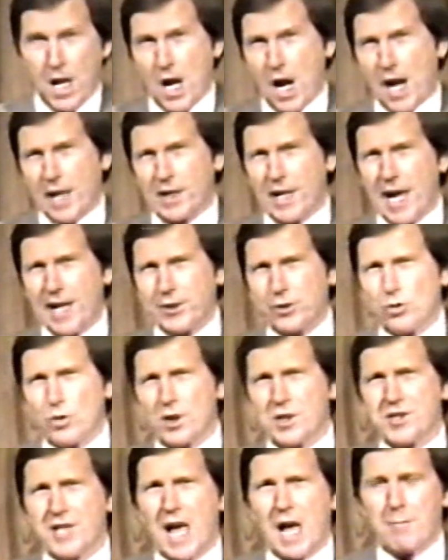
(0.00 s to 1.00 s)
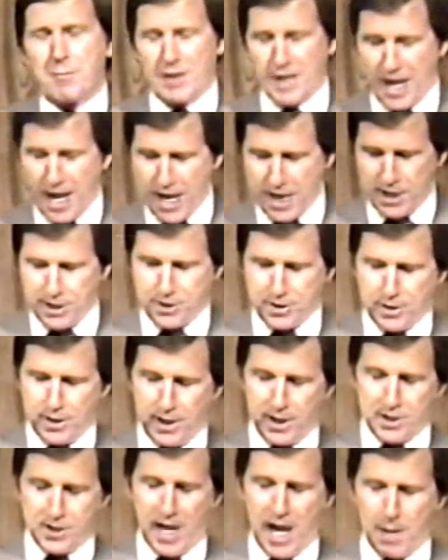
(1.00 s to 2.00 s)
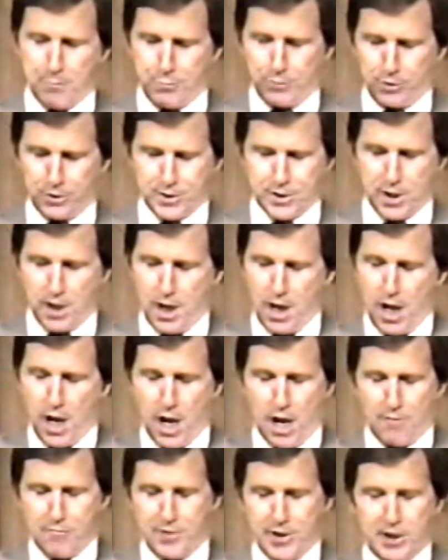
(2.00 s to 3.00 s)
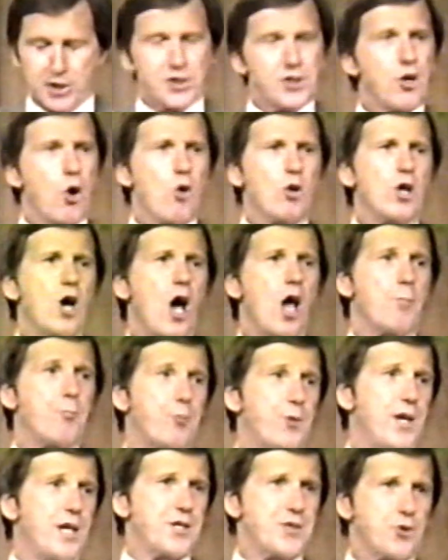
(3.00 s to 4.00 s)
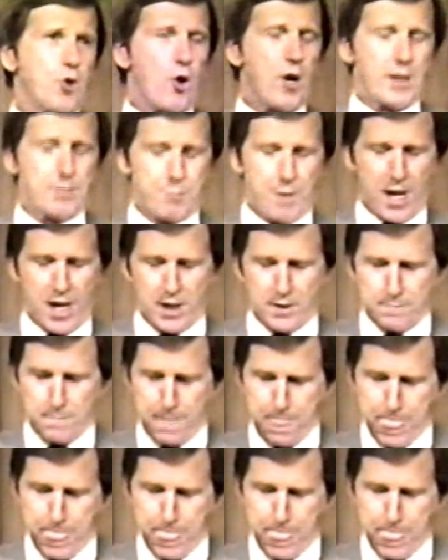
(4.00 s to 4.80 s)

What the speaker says: I'd like to examine 8 examples of these so-called prehistoric men.